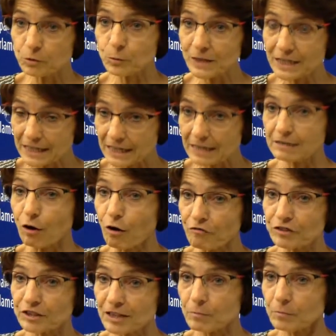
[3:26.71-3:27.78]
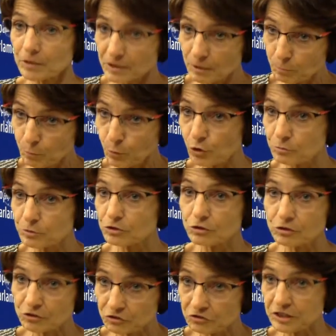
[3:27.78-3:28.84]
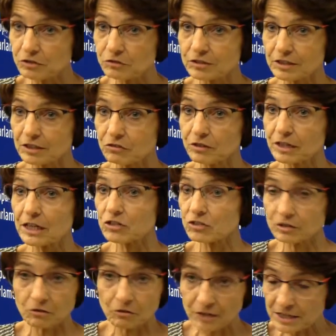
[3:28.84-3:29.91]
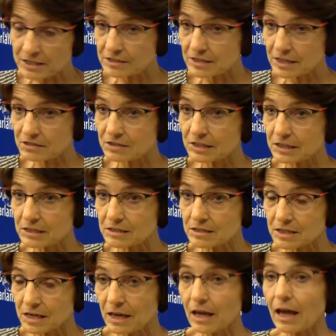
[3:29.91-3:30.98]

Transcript: we can offer them an employment or a continued education, raise their skills.